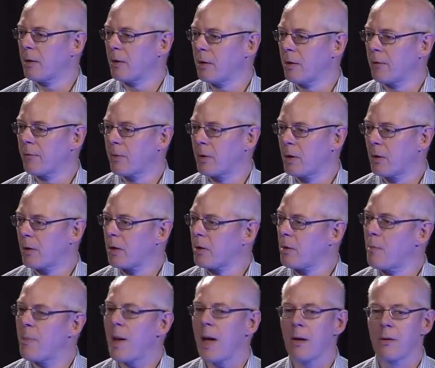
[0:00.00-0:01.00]
you're going to
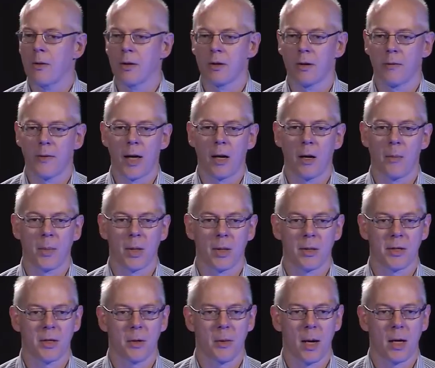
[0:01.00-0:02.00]
empower the
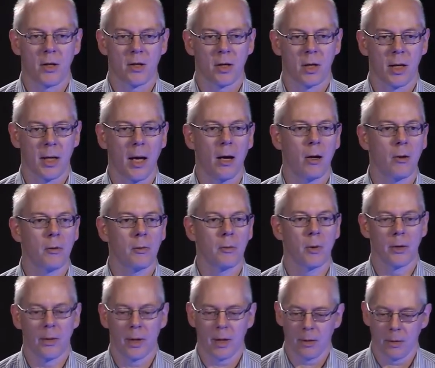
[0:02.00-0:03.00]
developers to actually own
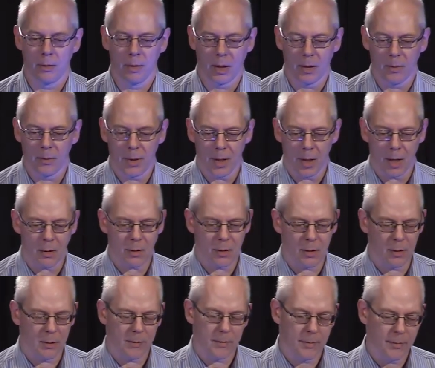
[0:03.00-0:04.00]
what they're doing in
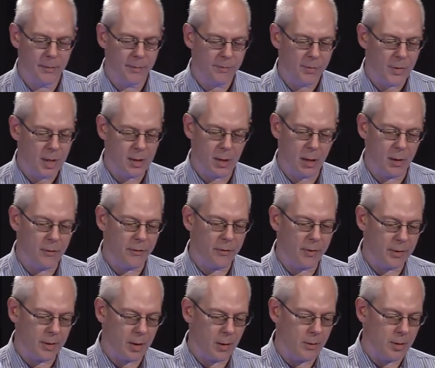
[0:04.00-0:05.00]
production to
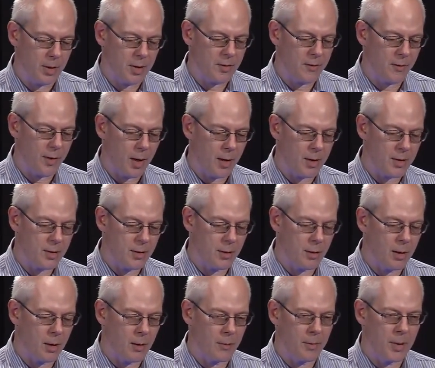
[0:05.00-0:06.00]
go this fast. You
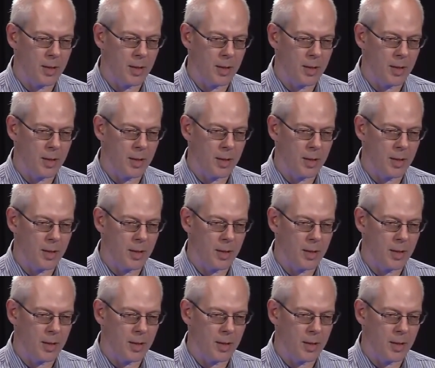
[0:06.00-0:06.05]
can't